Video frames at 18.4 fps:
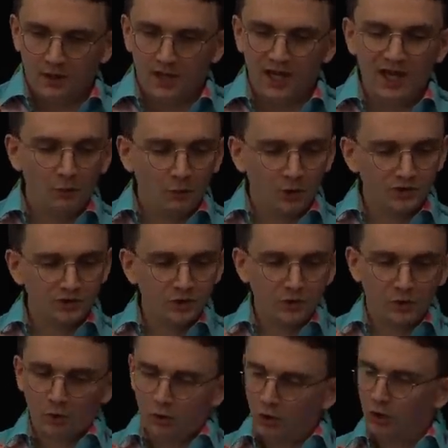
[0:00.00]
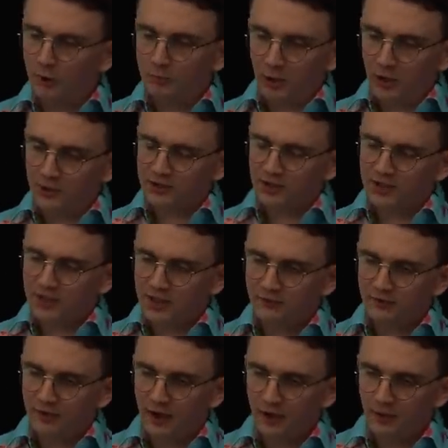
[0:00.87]
It wasn't all
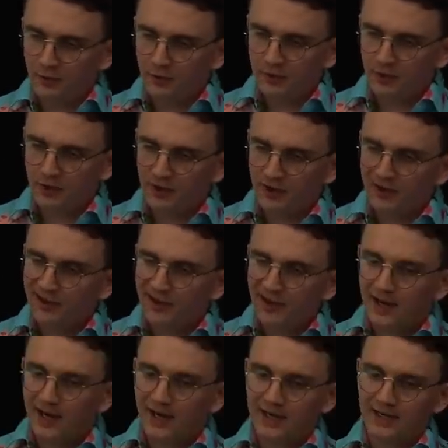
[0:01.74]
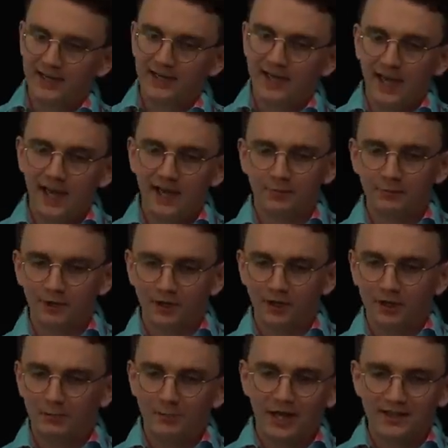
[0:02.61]
positive though, and again I'm going
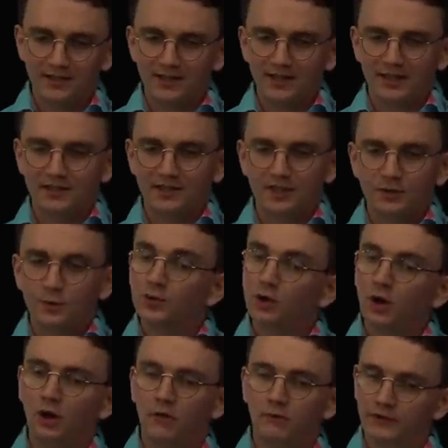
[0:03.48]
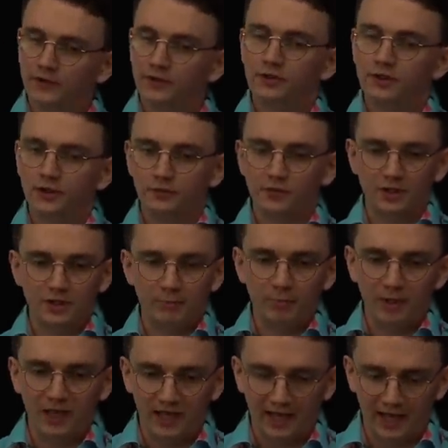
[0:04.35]
to come back to this, this was often due to the
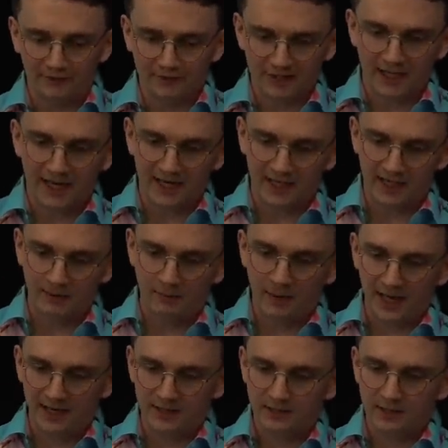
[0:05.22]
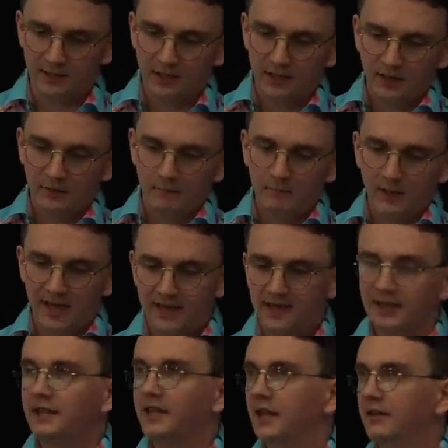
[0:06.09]
BEF's high command
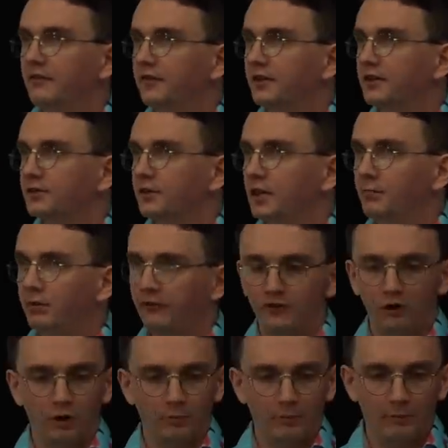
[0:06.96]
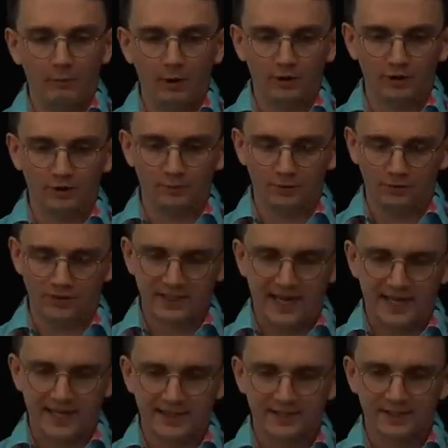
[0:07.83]
making the infantry perform impossible
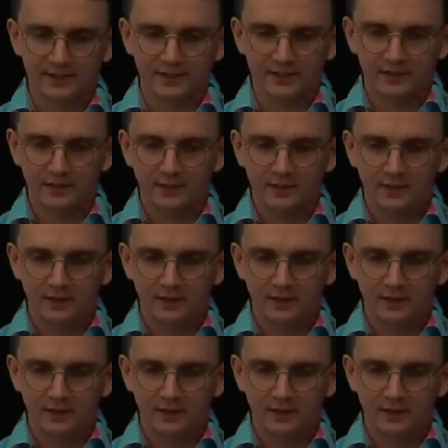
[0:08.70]
tasks.